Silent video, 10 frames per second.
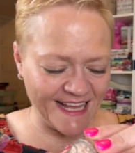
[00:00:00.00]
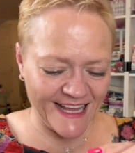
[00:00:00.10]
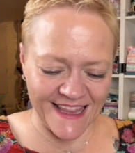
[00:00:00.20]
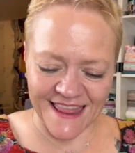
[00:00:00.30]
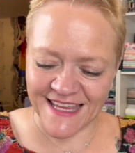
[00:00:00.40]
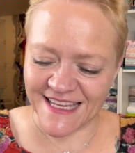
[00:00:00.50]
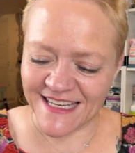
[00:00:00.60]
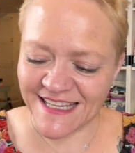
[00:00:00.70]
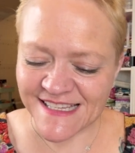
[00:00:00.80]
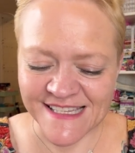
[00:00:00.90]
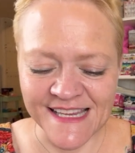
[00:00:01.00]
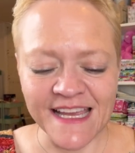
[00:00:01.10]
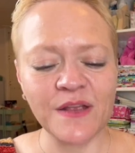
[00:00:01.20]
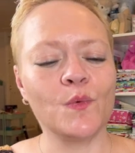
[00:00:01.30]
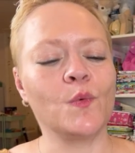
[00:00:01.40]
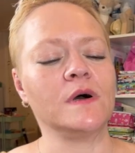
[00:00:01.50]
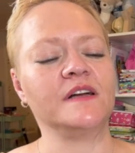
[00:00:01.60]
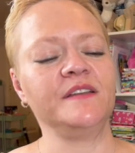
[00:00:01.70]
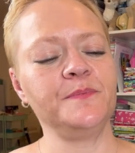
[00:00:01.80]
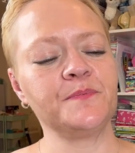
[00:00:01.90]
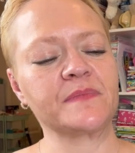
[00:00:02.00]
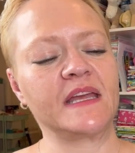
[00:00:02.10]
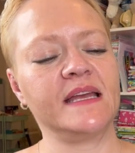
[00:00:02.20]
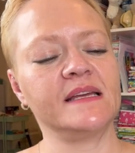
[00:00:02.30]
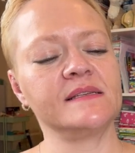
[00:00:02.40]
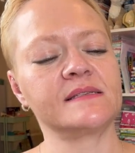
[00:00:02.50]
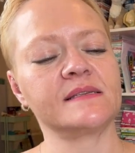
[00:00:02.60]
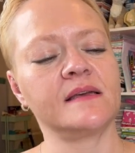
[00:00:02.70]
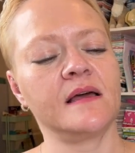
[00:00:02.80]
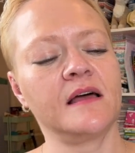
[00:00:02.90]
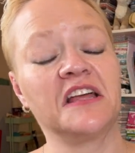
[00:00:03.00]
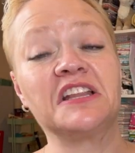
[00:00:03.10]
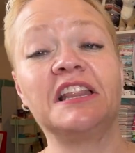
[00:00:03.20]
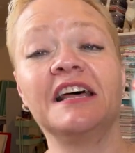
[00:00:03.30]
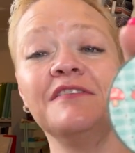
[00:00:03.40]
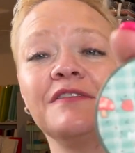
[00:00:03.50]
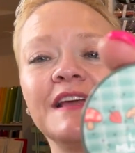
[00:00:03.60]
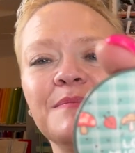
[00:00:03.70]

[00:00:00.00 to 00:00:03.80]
And then the second one is lovely